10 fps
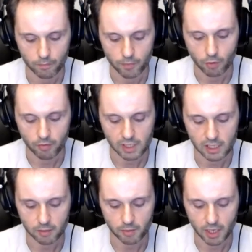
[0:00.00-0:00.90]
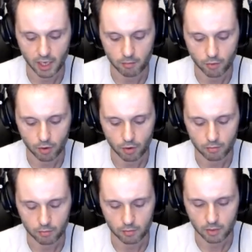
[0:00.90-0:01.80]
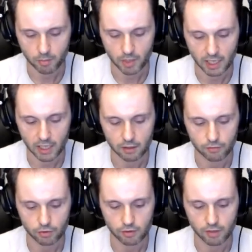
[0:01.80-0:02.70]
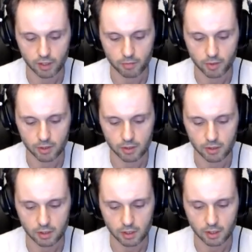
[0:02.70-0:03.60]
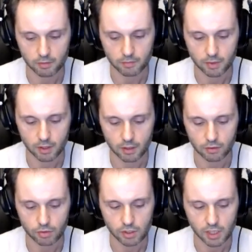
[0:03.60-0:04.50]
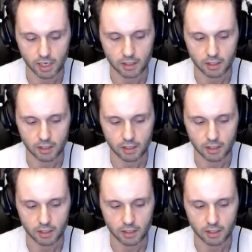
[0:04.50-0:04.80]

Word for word: obviously, it became more complicated for developers uh, uh, to decide